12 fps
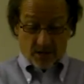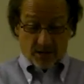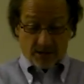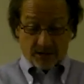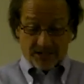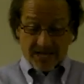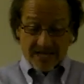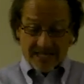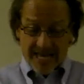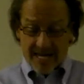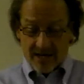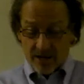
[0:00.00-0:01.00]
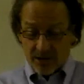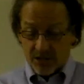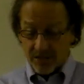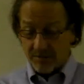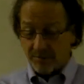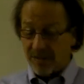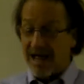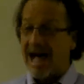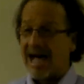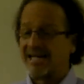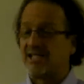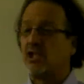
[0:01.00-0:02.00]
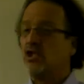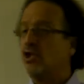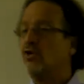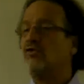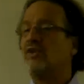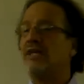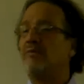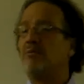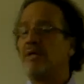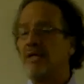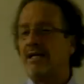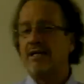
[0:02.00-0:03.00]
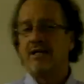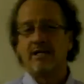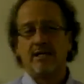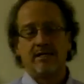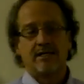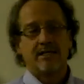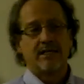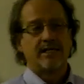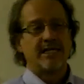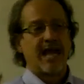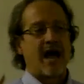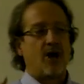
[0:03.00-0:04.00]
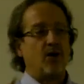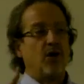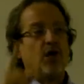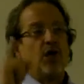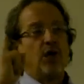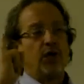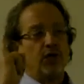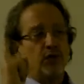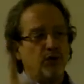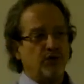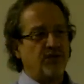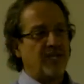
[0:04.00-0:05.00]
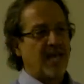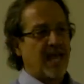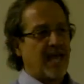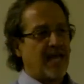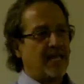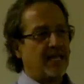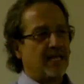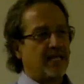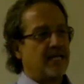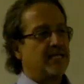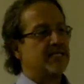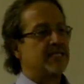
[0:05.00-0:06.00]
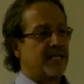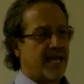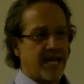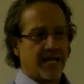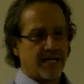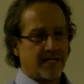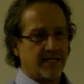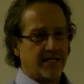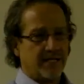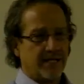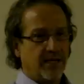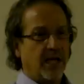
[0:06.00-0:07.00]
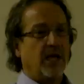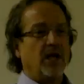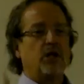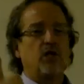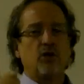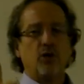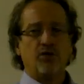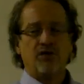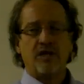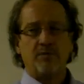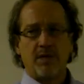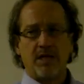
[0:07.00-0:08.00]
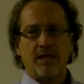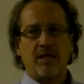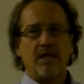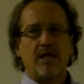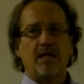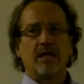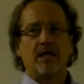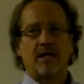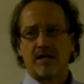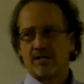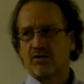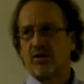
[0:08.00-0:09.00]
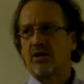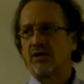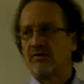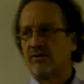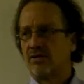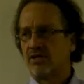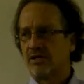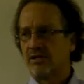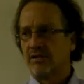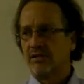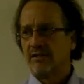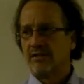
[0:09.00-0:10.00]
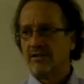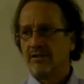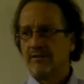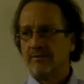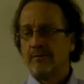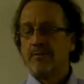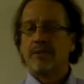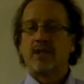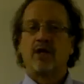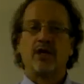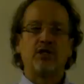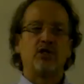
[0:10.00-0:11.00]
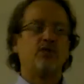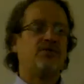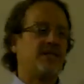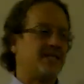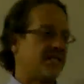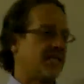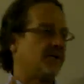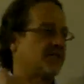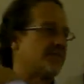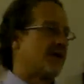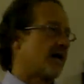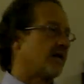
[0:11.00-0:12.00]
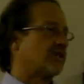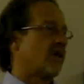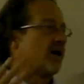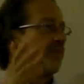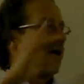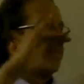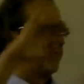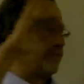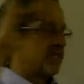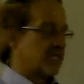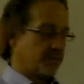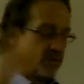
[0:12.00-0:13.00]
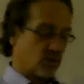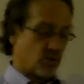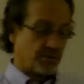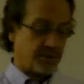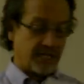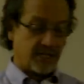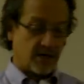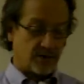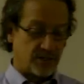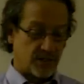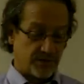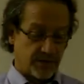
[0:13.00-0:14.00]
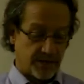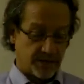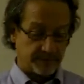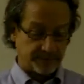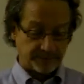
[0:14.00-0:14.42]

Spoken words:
So suntan lotion blocks the UVB. Now, UVA, tanning. UVB, cholesterol conversion. UVC, which I'm not going to talk about, is absorbed in the ozone layer.